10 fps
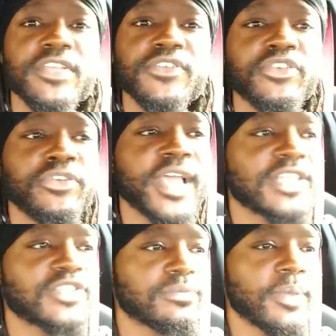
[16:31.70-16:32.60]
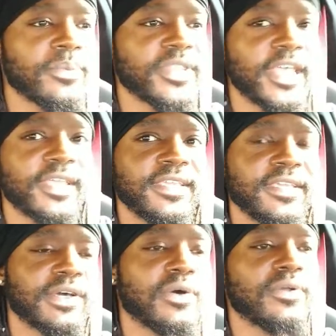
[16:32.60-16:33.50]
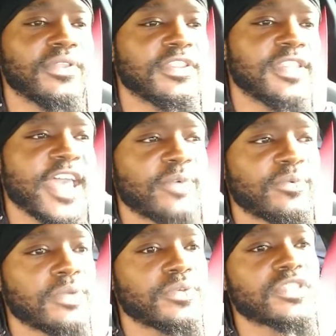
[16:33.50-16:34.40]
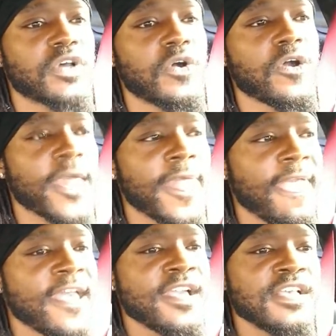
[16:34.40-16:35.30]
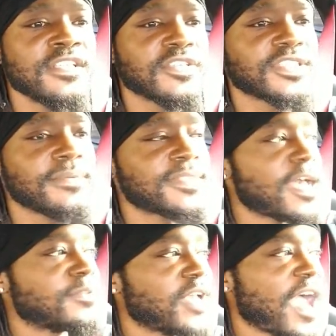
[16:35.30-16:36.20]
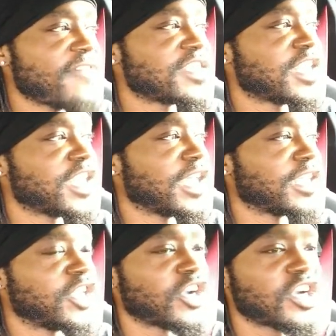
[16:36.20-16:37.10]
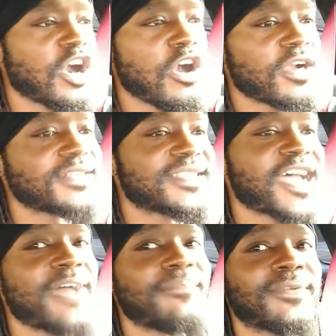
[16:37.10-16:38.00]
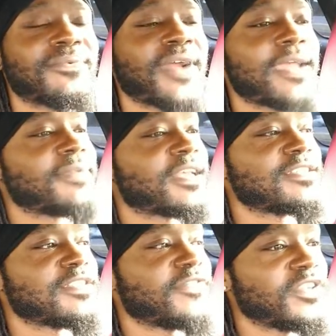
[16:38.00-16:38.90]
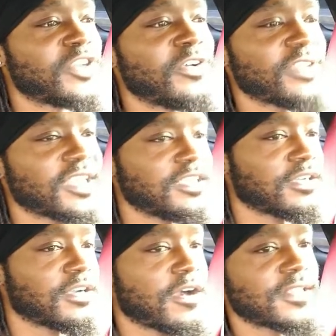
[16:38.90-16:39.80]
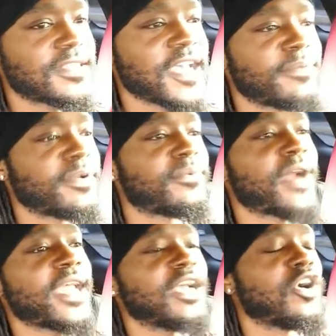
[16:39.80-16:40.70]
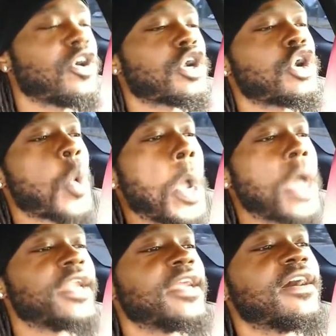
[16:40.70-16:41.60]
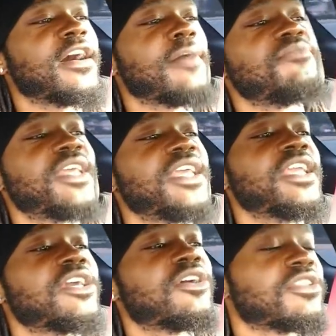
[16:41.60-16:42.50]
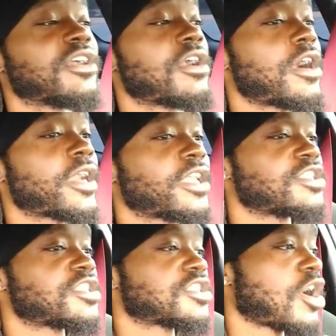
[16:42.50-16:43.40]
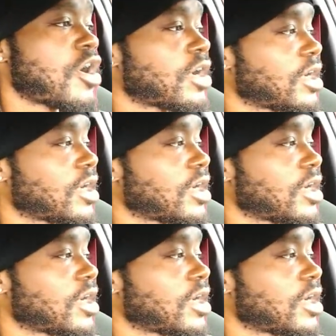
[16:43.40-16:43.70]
you guys remember that hill that we was on? So sometimes you have to get your car timing right, because if you don't get your car timing right going up the hill, the car can stall.